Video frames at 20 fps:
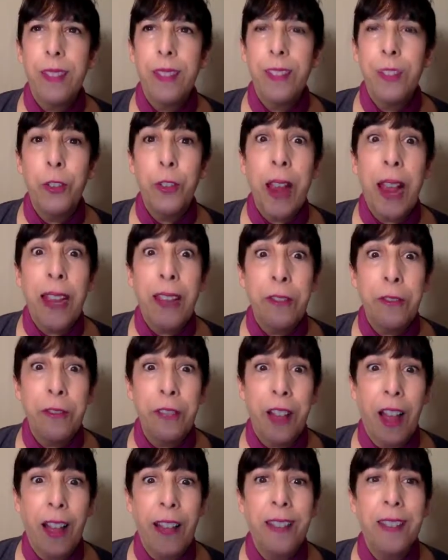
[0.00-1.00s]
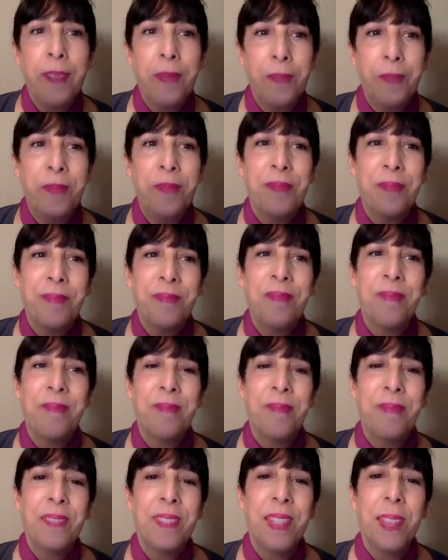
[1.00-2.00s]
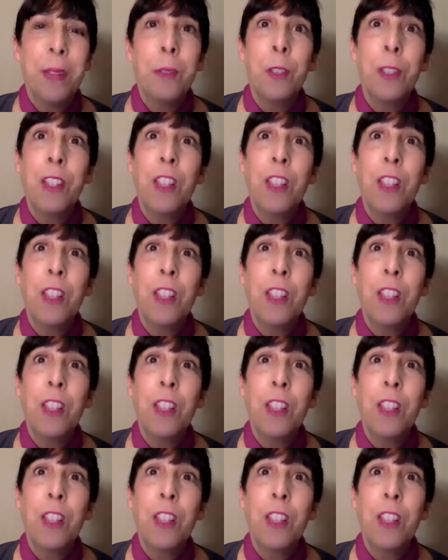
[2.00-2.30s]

dragonfly. It was a